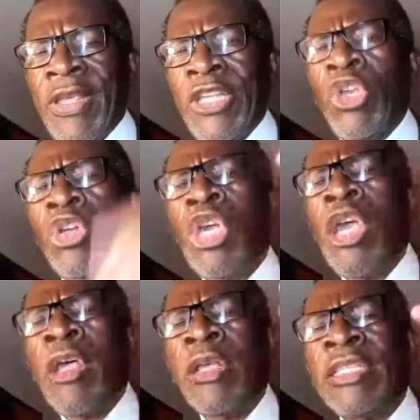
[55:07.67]
So
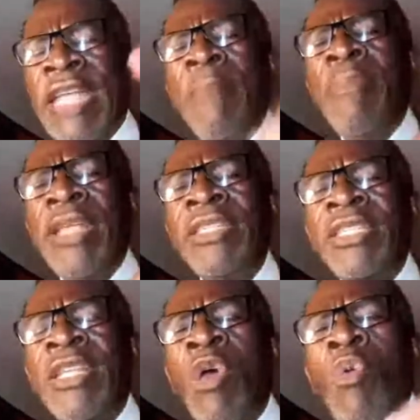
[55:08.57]

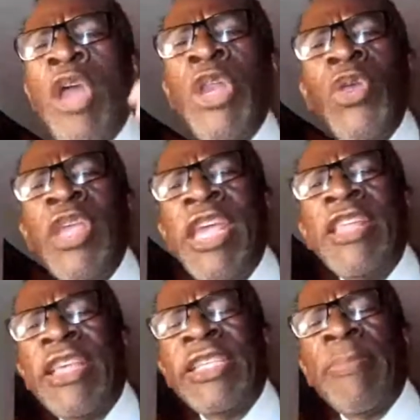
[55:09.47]
Zambians, when you hear
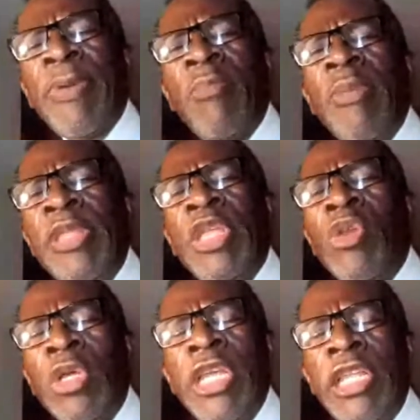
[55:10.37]
there's a problem in
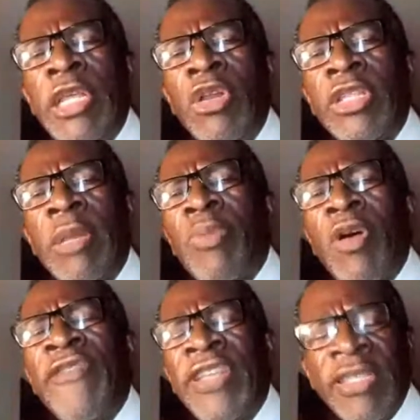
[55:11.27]
the Northern
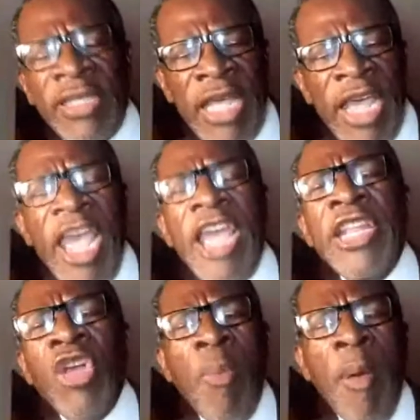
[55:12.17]
Province and
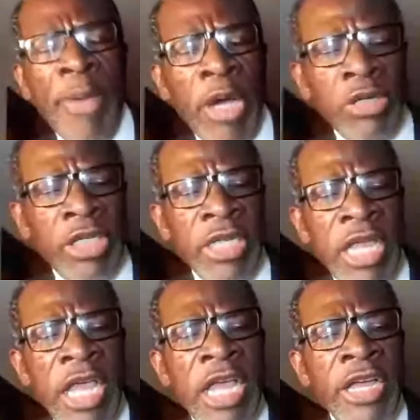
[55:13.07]
the Copper Belt,
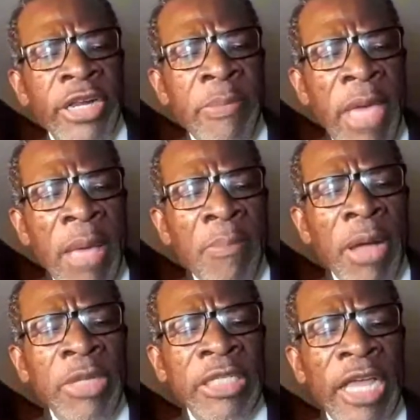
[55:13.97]
remember
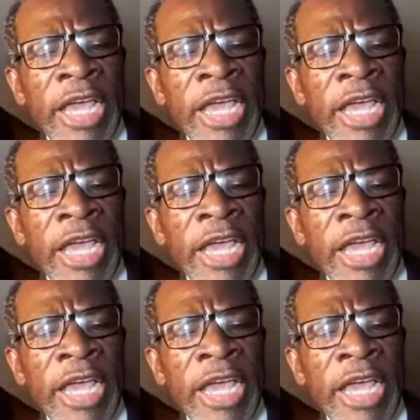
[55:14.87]
Mr.